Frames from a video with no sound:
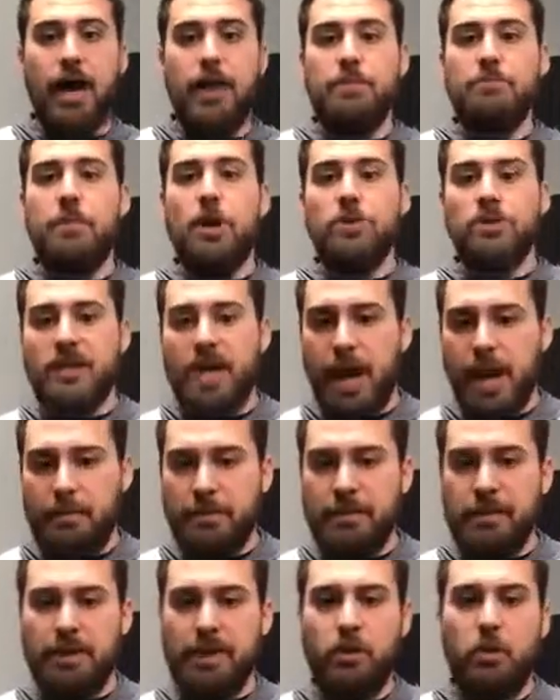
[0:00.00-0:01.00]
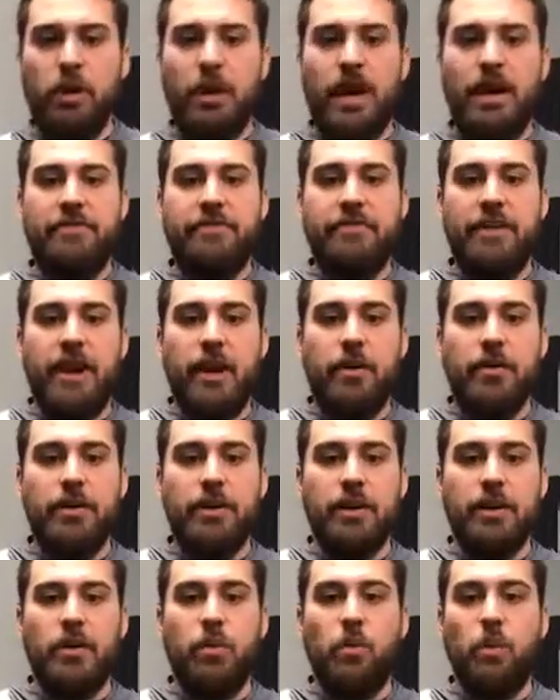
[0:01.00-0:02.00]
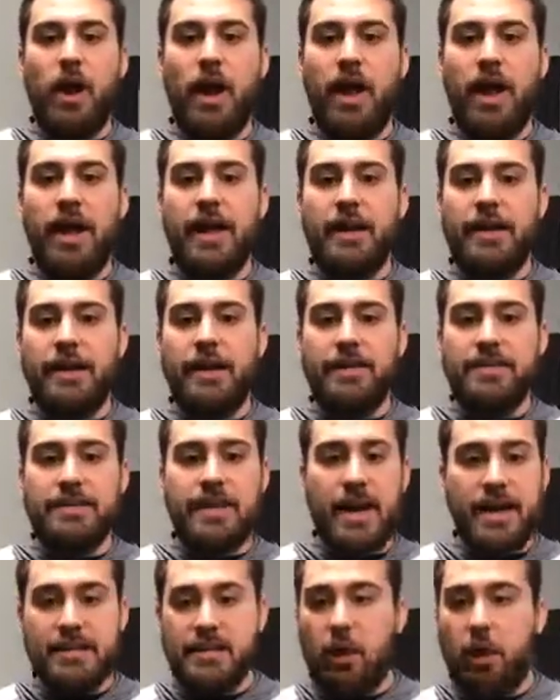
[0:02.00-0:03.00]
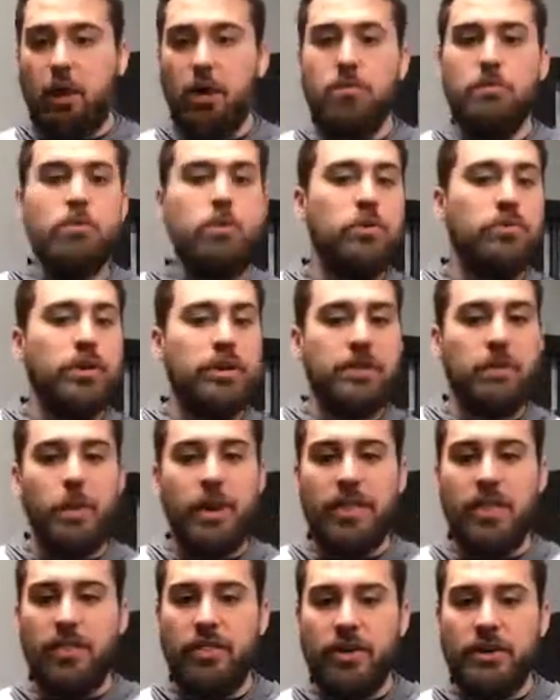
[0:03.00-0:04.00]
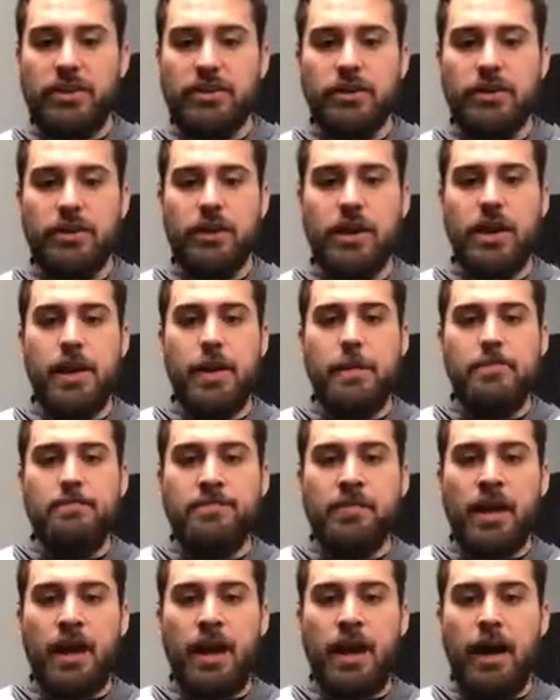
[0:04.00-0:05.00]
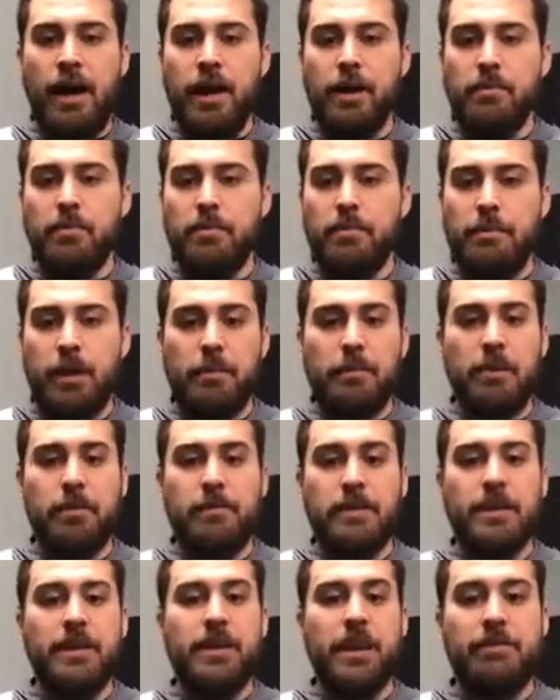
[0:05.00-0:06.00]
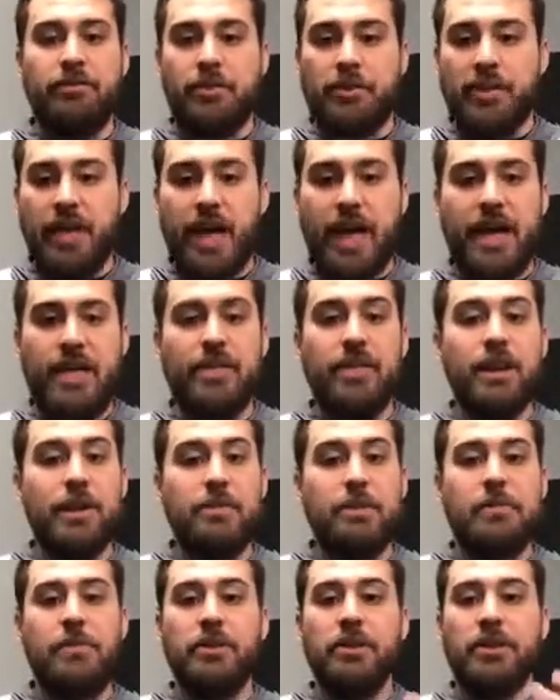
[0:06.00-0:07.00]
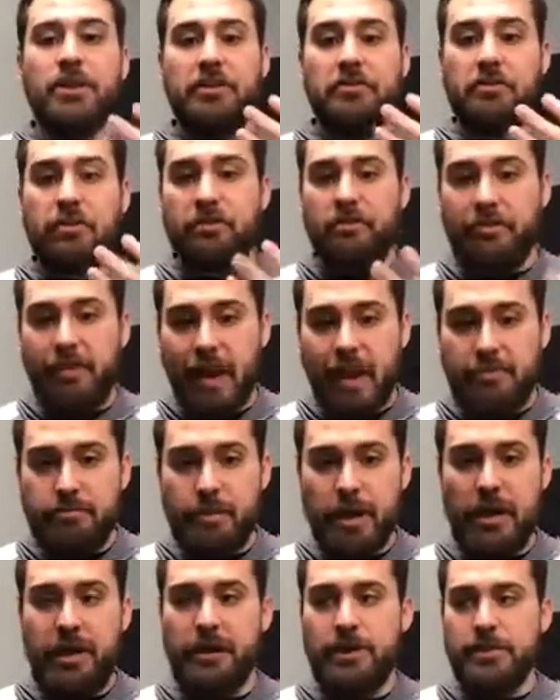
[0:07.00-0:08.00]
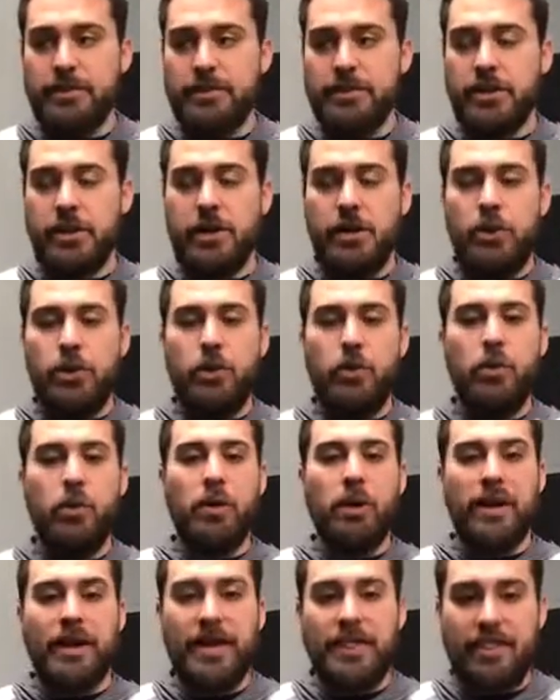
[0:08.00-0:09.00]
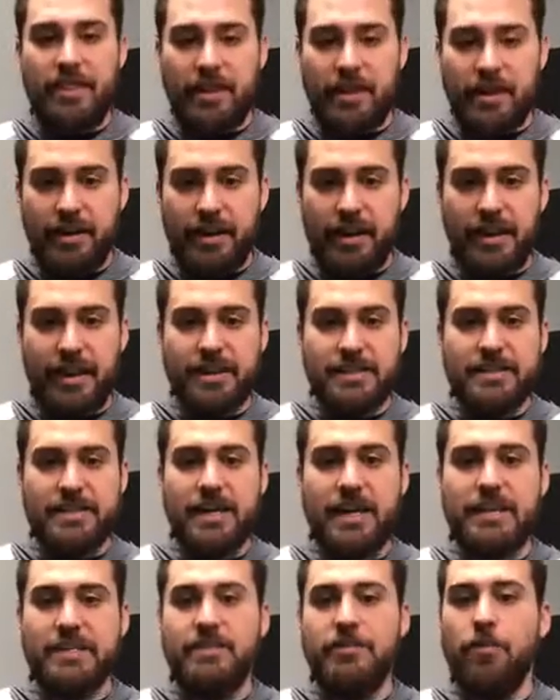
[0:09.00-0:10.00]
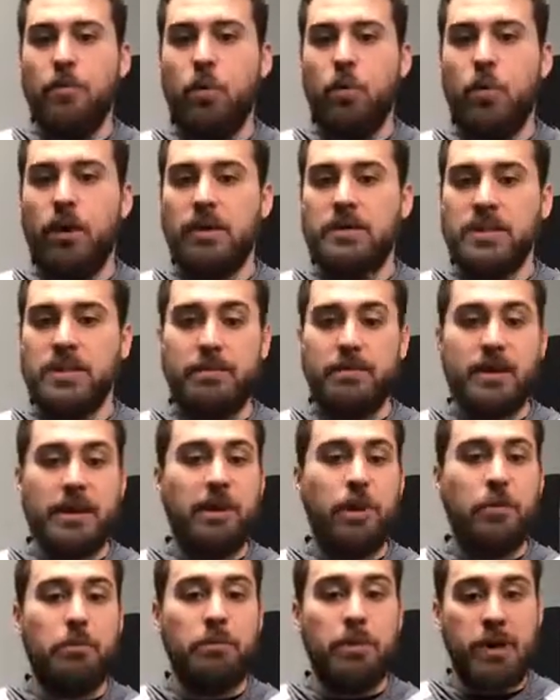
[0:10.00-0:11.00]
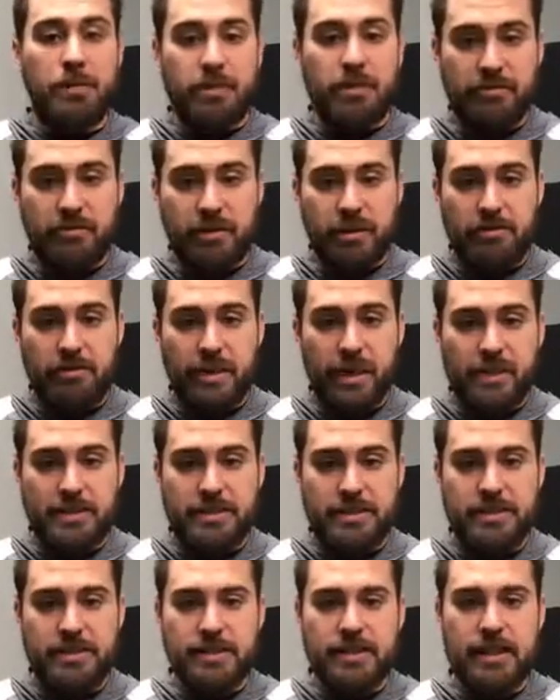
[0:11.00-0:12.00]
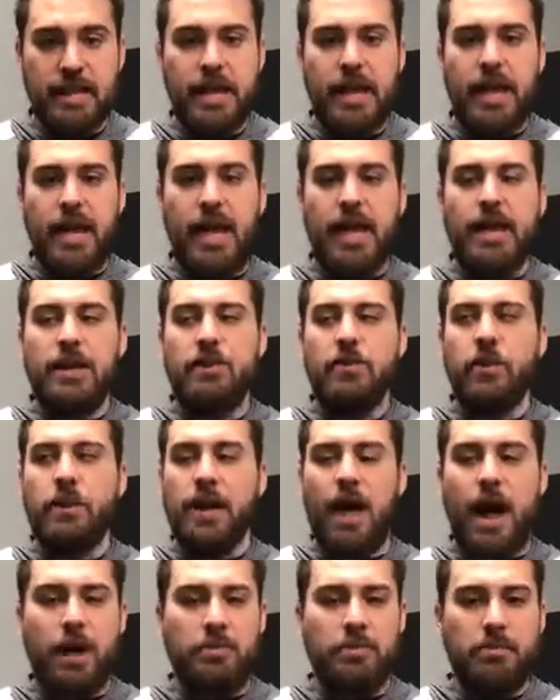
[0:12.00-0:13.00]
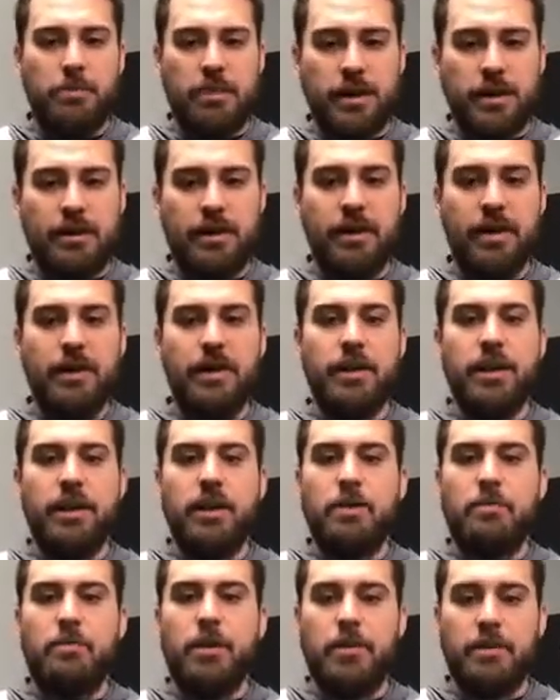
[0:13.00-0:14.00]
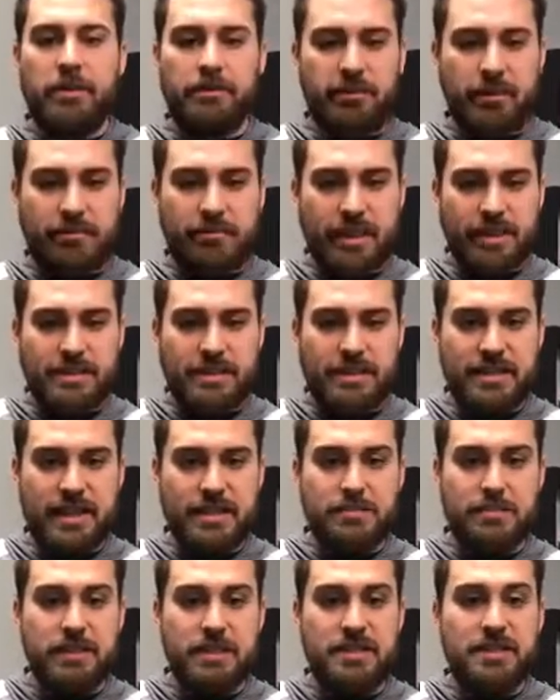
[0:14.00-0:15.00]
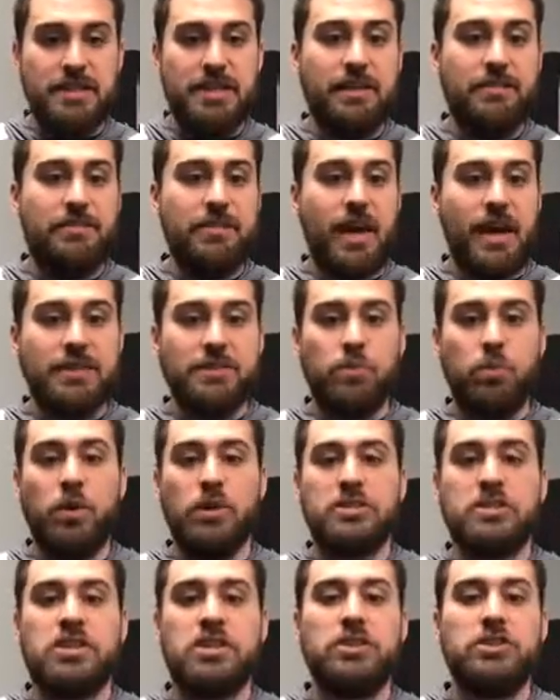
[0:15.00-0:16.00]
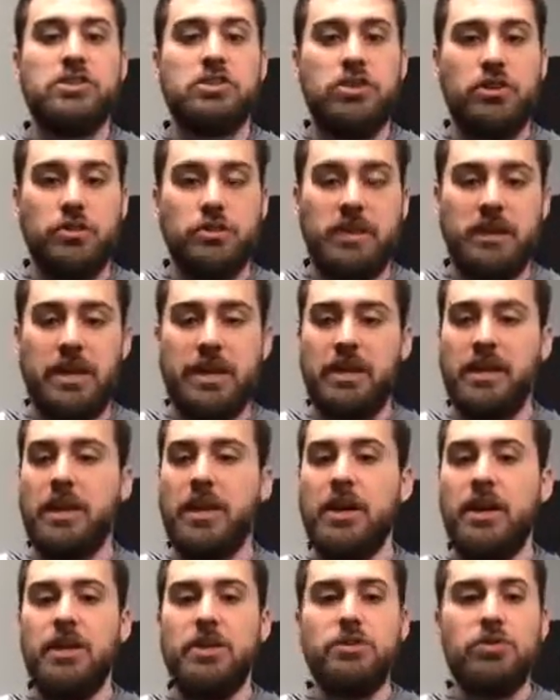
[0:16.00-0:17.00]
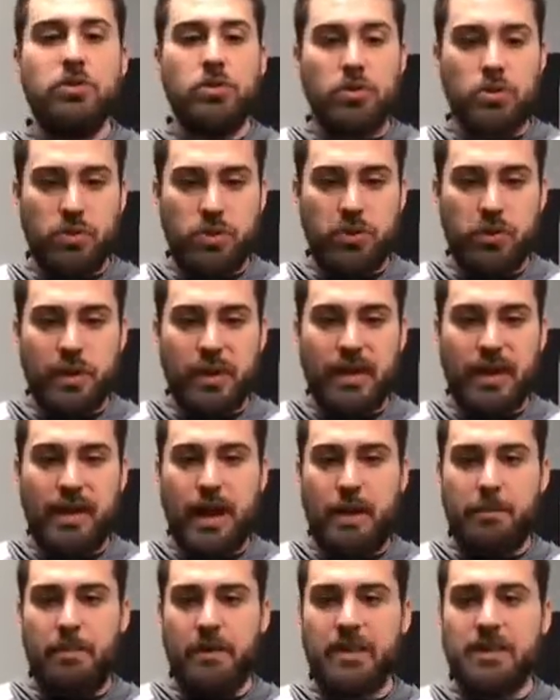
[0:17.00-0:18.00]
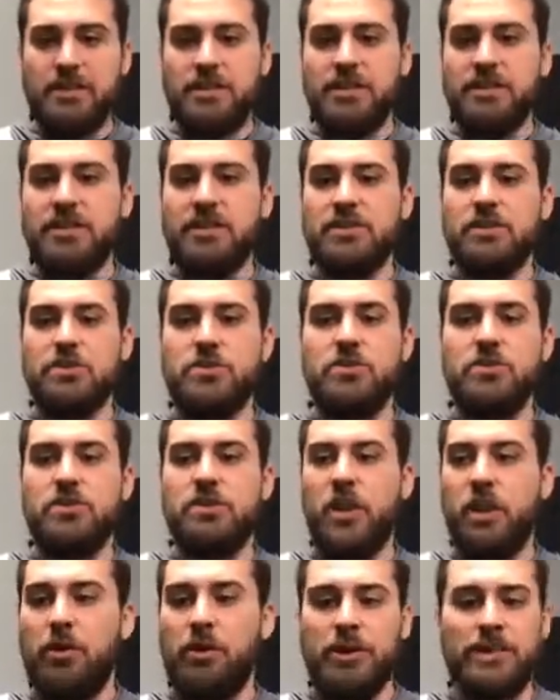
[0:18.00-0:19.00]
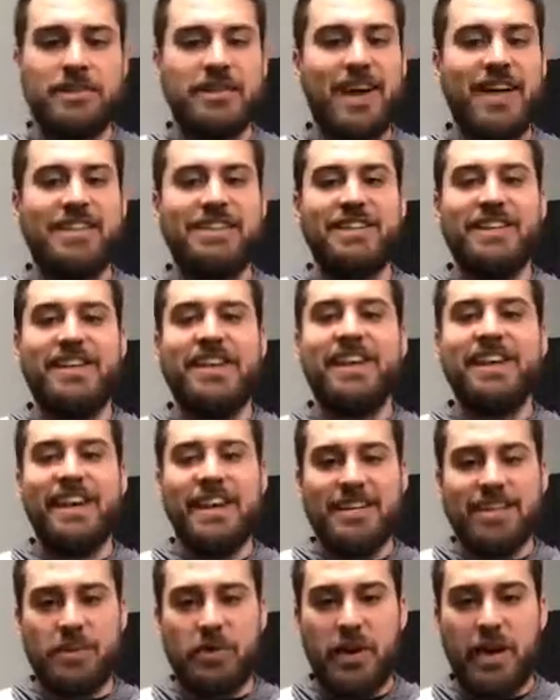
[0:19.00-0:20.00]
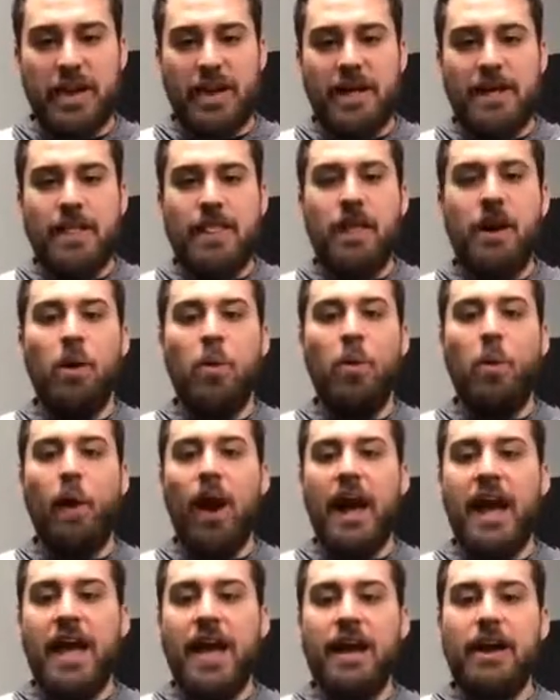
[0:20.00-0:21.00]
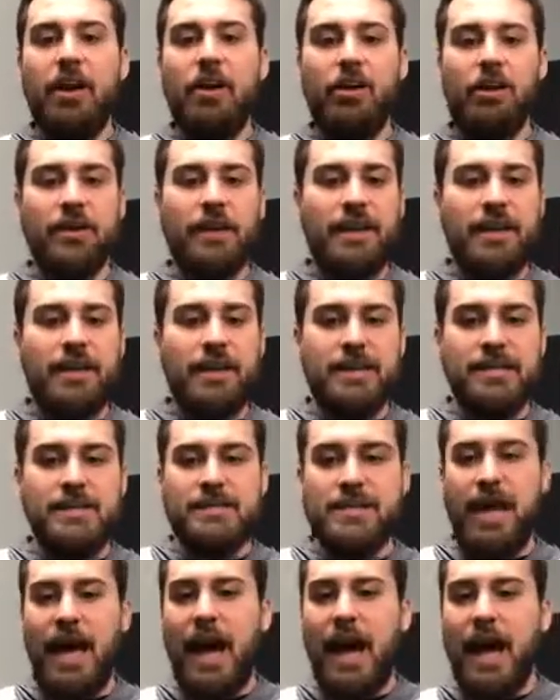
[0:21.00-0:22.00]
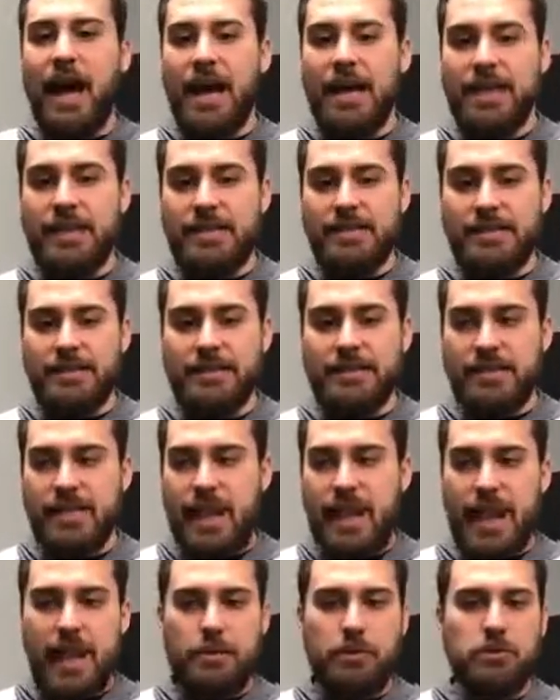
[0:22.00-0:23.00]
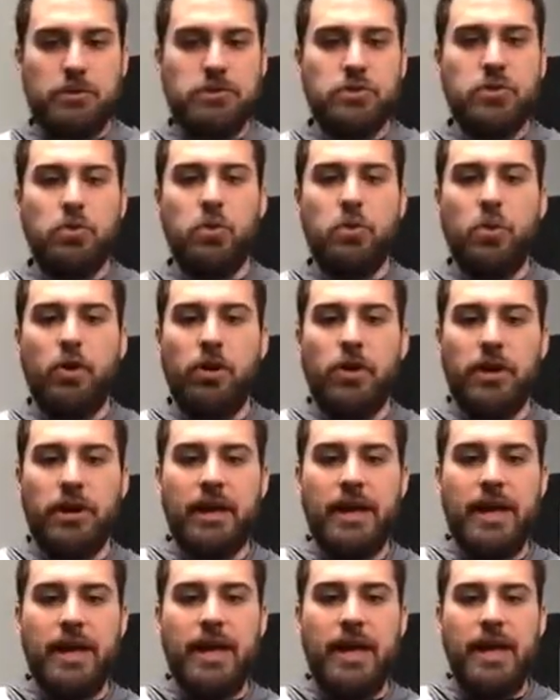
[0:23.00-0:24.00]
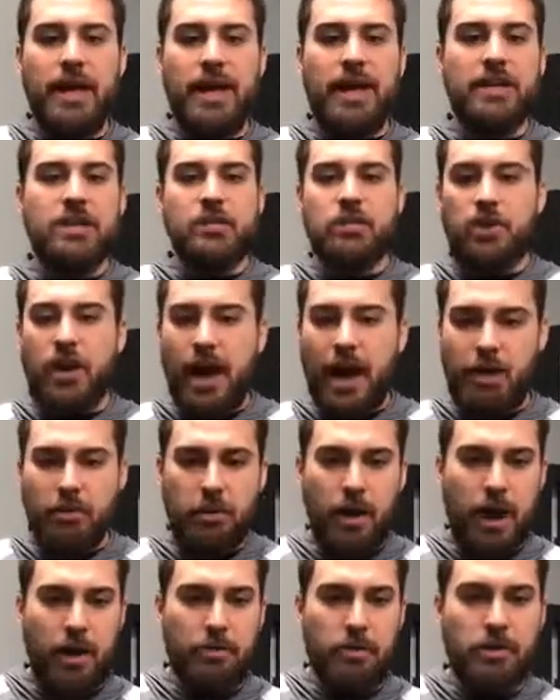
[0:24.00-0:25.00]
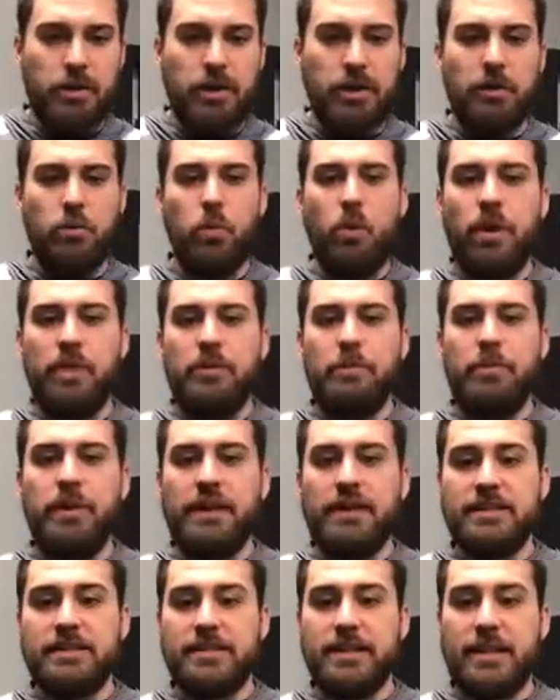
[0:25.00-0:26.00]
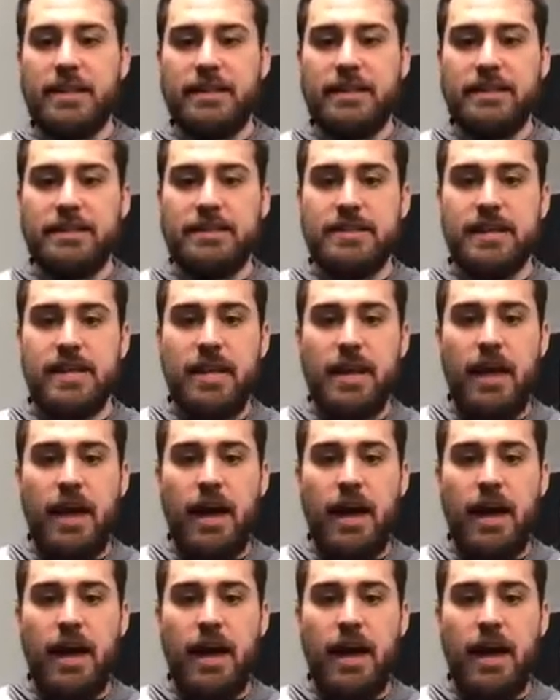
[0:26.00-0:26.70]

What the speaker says: Most commonly, what I've found why kids' eyes aren't moving the way that they should. I'm going to be covering that, and then I'm going to be looking for 5 parents who want to get their kid assessed for something called primitive reflexes and do a complementary primitive reflex assessment to see if that's what's contributing to their reading comprehension issues. So let's actually get into it. Why aren't kids' eyes able to work and track properly? One of the biggest things